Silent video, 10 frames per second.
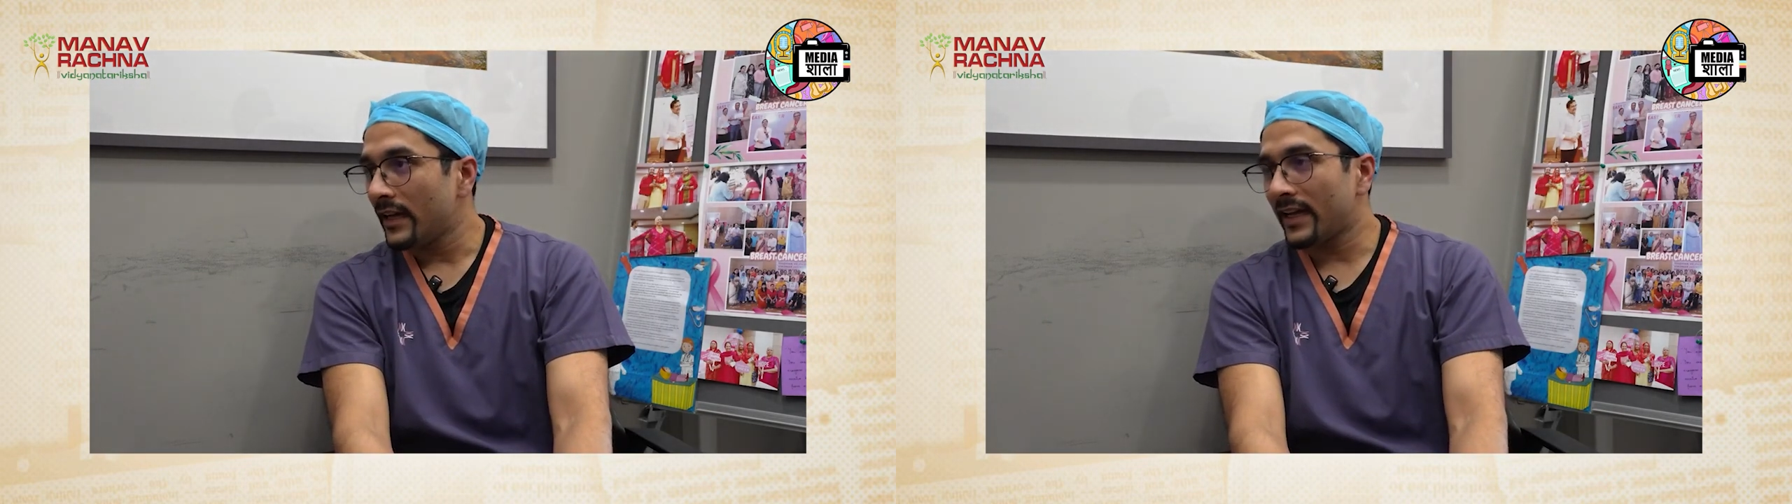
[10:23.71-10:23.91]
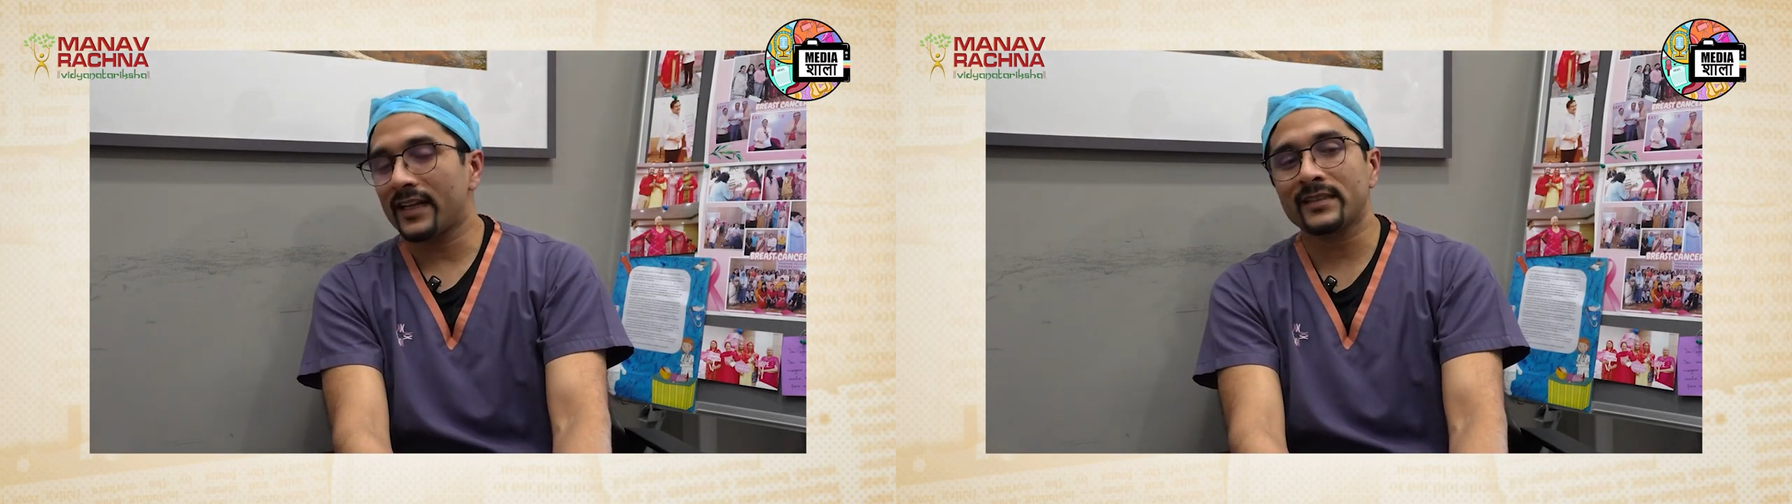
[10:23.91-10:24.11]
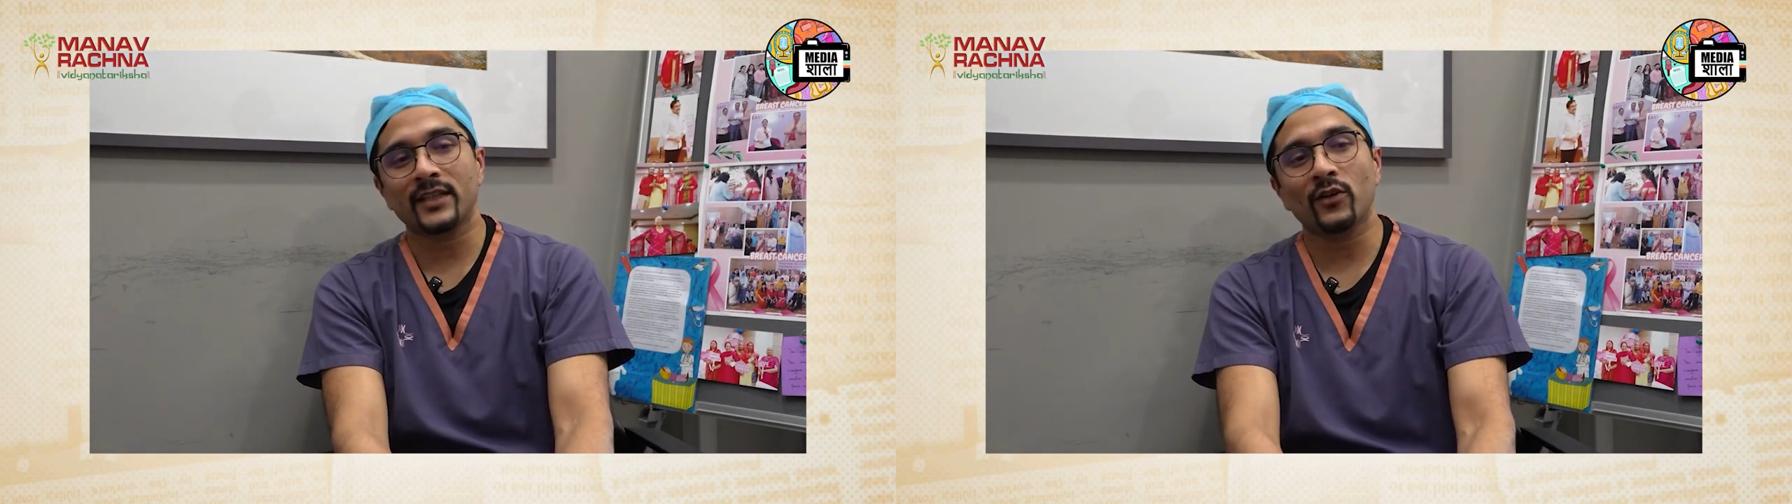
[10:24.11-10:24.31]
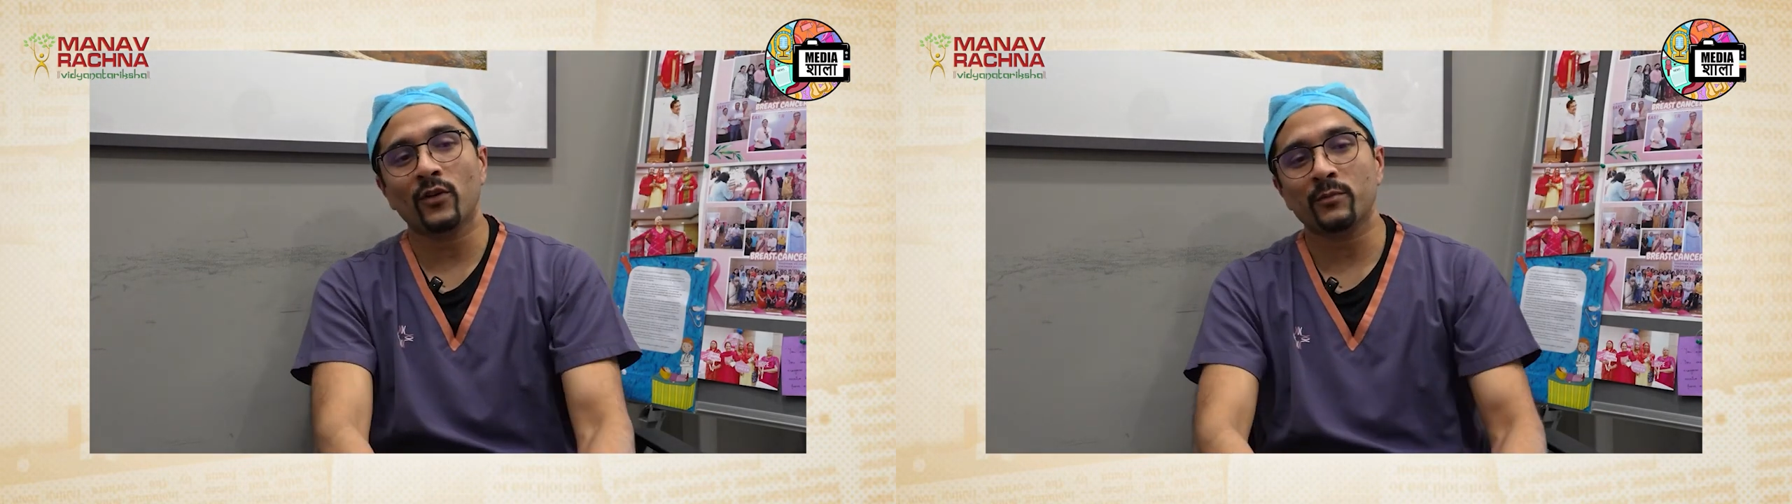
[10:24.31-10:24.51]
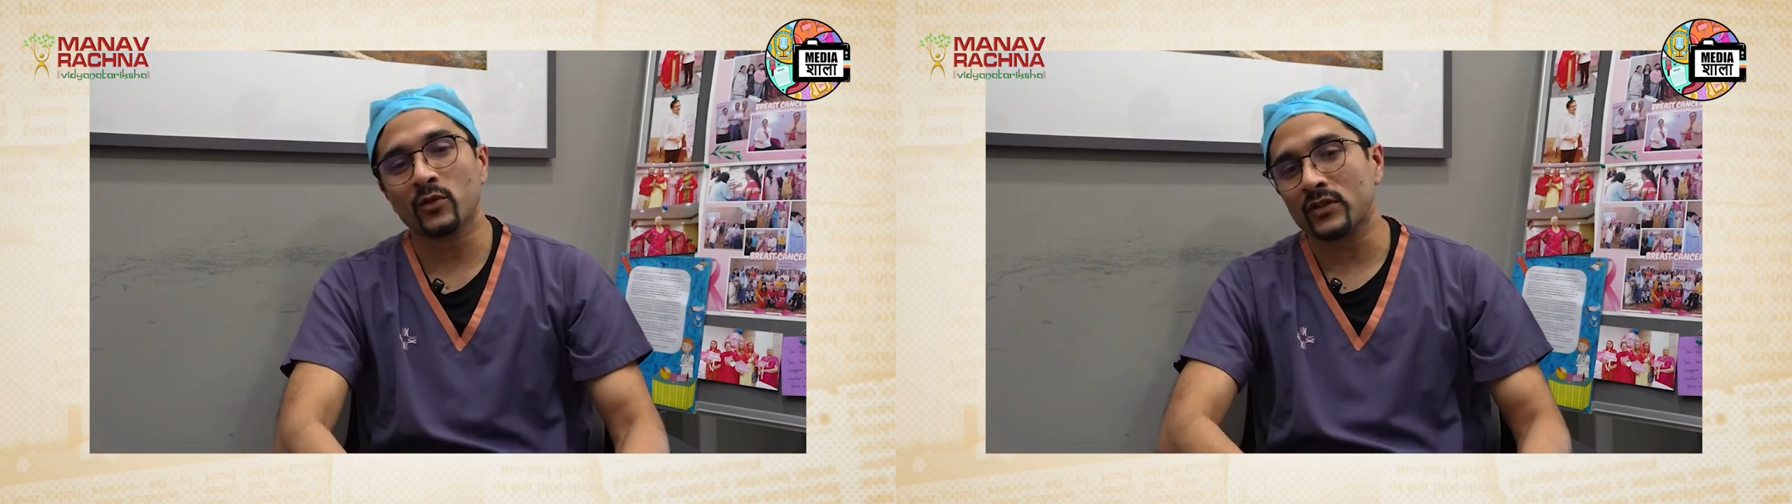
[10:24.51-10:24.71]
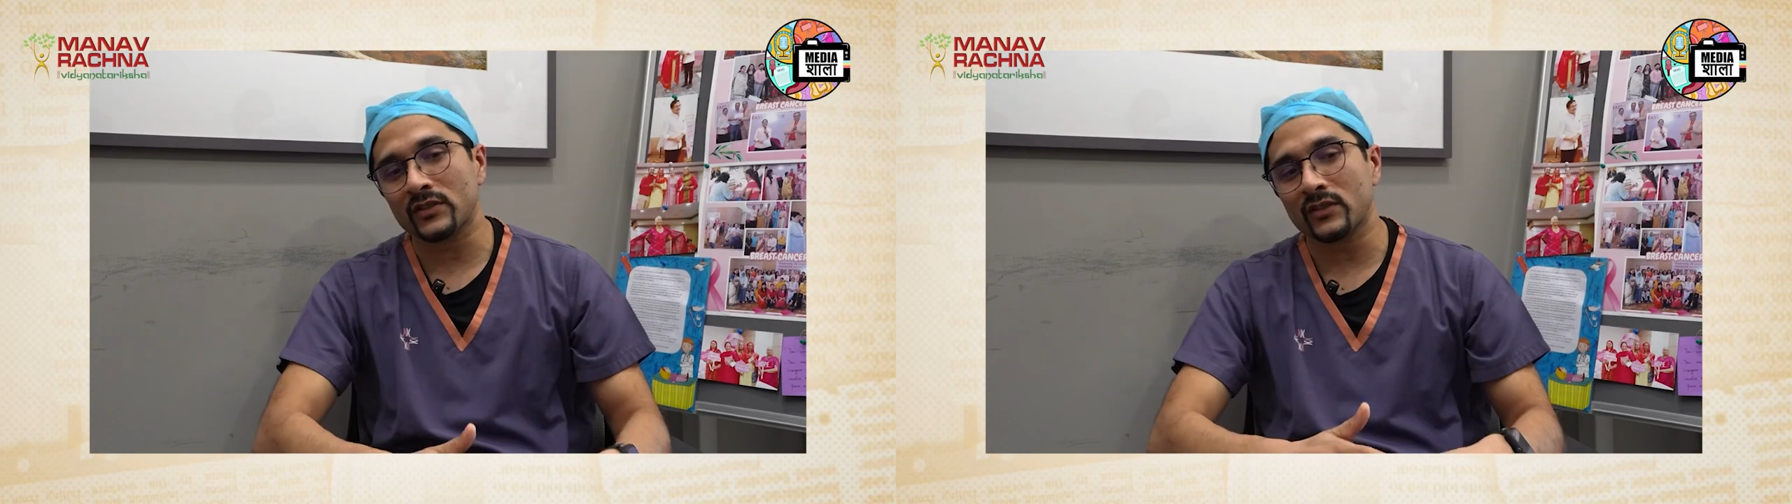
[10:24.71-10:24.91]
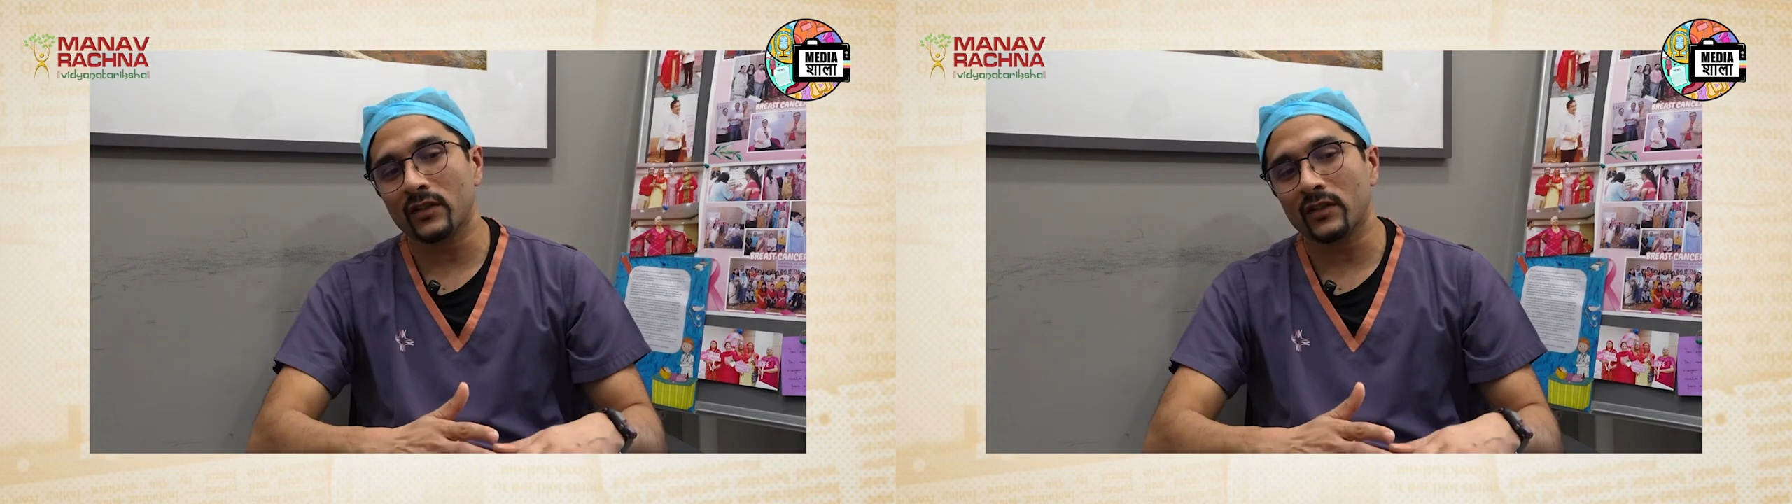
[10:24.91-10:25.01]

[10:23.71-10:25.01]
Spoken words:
And I see almost